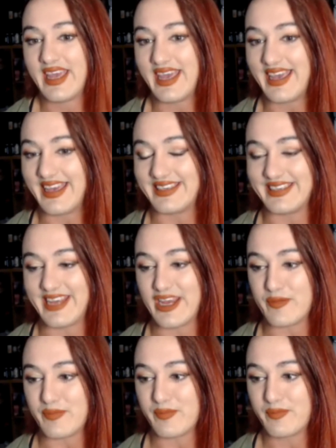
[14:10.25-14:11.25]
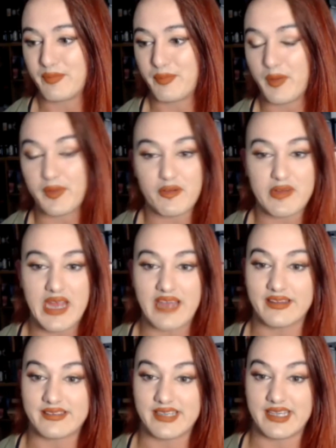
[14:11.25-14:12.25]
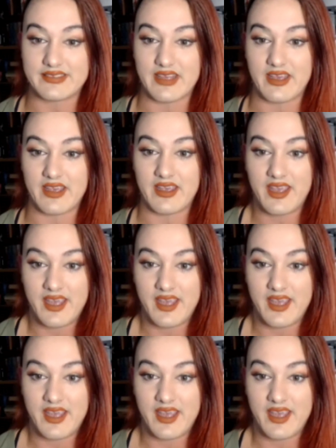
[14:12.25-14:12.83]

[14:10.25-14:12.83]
And but the reality is that